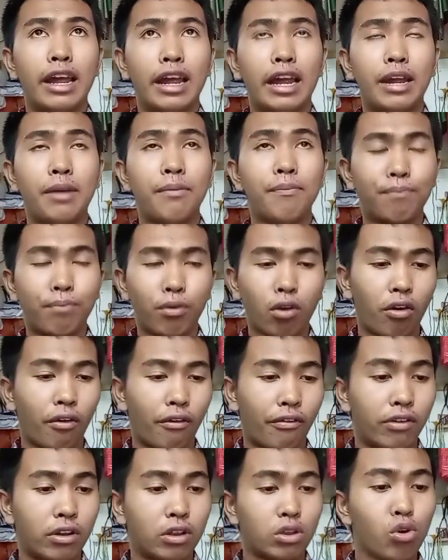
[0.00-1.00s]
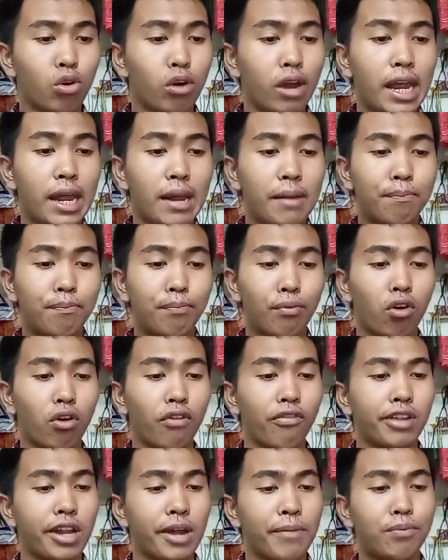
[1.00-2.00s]
improve
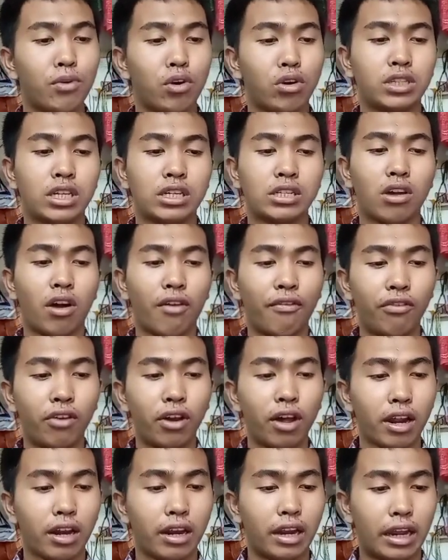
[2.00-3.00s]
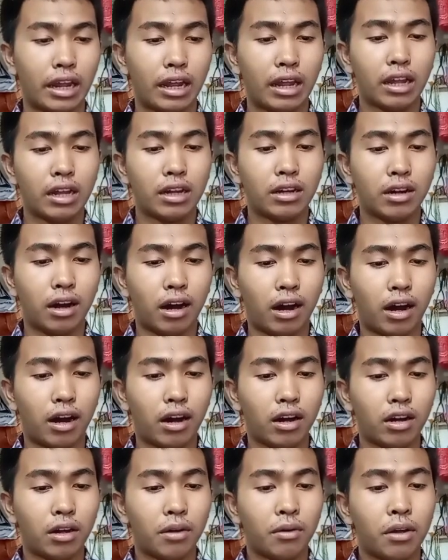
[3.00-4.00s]
the process of learning.
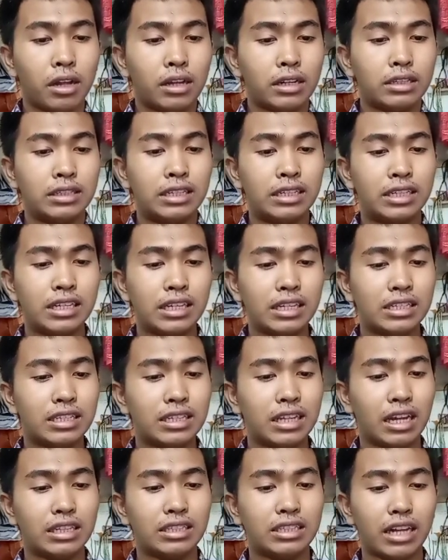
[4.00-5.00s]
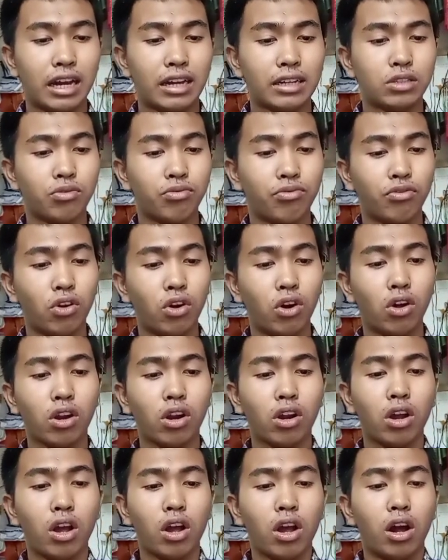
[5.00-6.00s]
Uh, this is not just
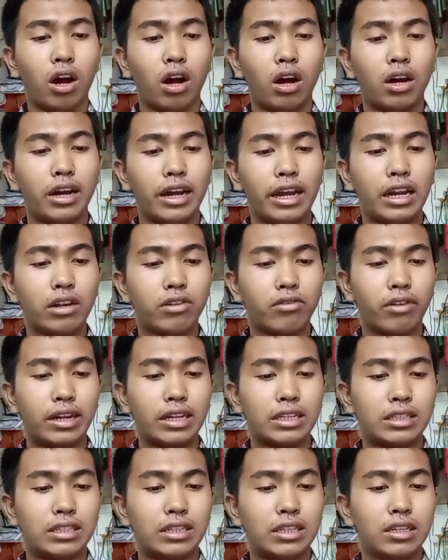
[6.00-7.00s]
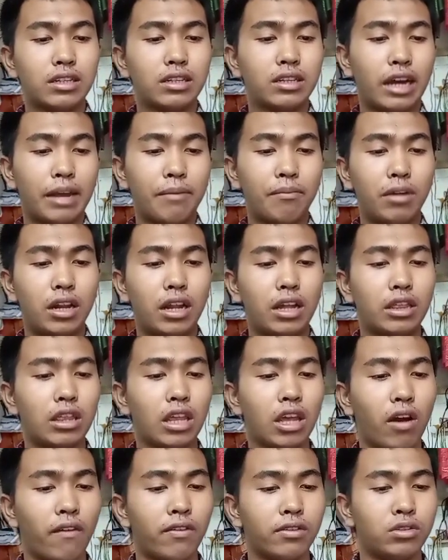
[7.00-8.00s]
for increase the
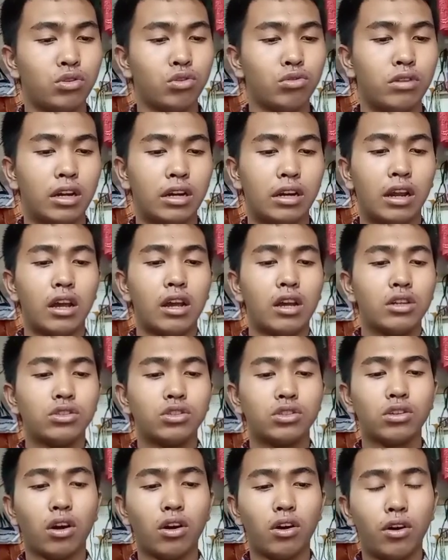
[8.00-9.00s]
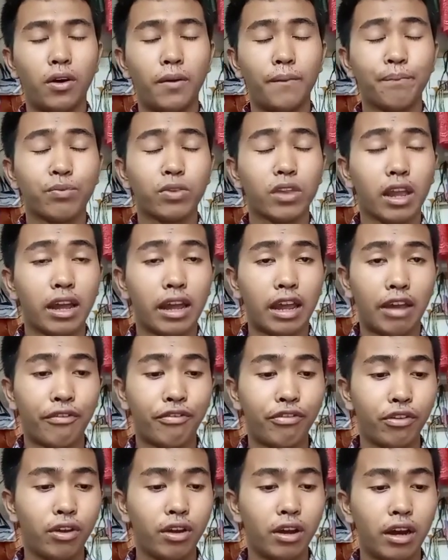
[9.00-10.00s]
ability of student. So if
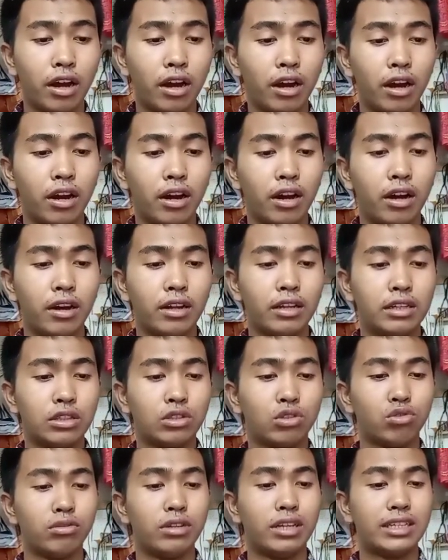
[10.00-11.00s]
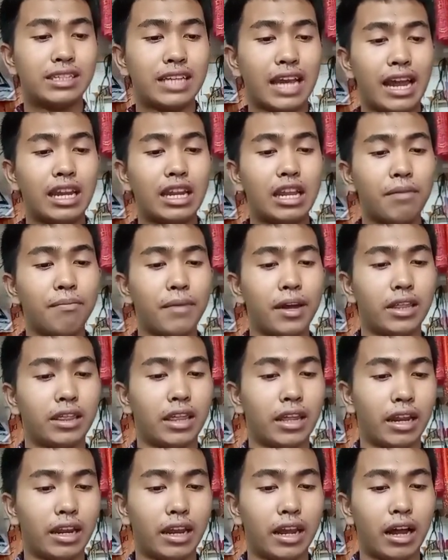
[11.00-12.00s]
we to design the
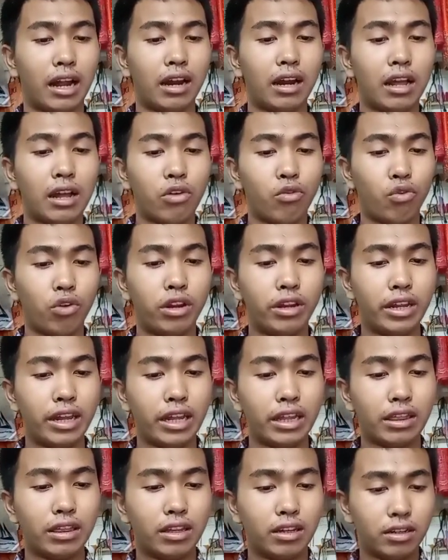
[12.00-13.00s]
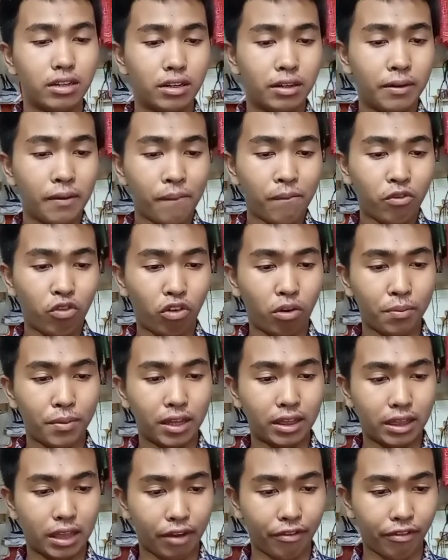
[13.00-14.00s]
material, we need the
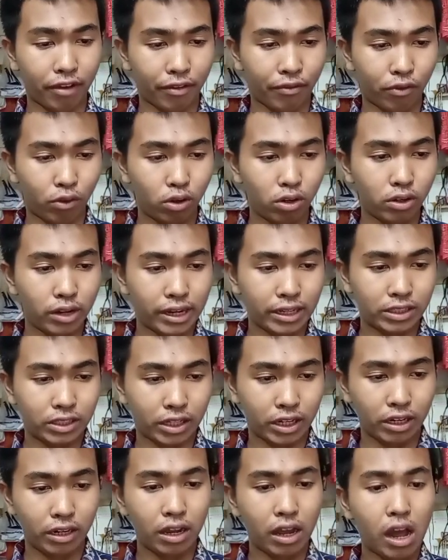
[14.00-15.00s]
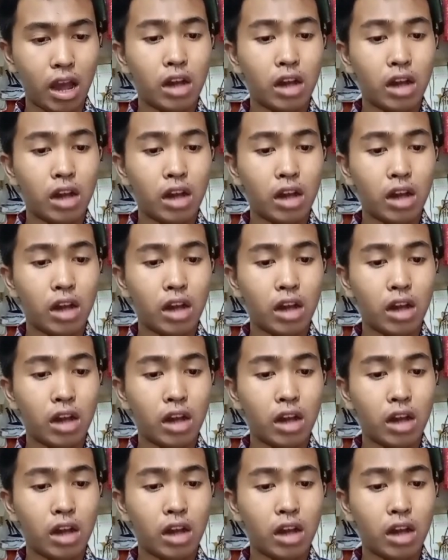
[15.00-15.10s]
formative evaluation